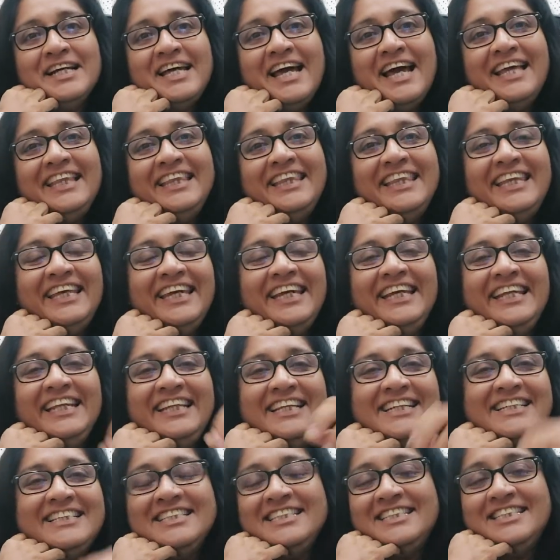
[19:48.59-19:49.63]
And then
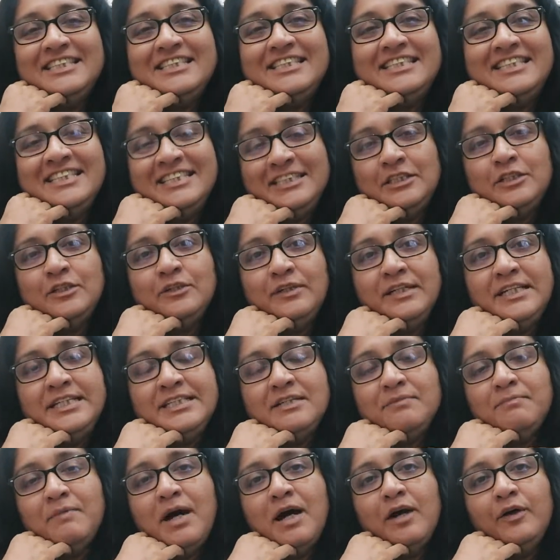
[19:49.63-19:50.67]
this story is
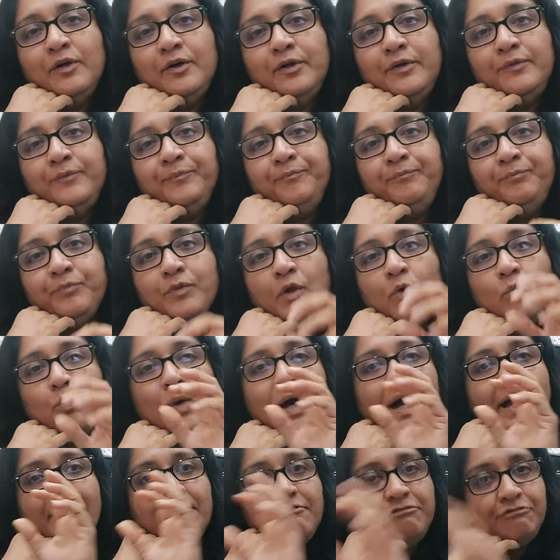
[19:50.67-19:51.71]
about
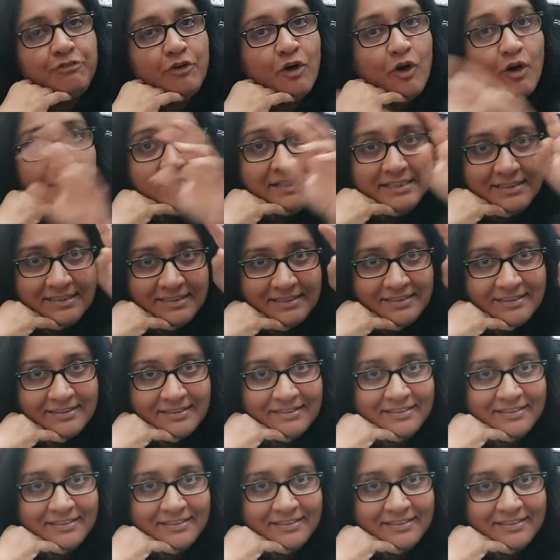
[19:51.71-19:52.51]
one false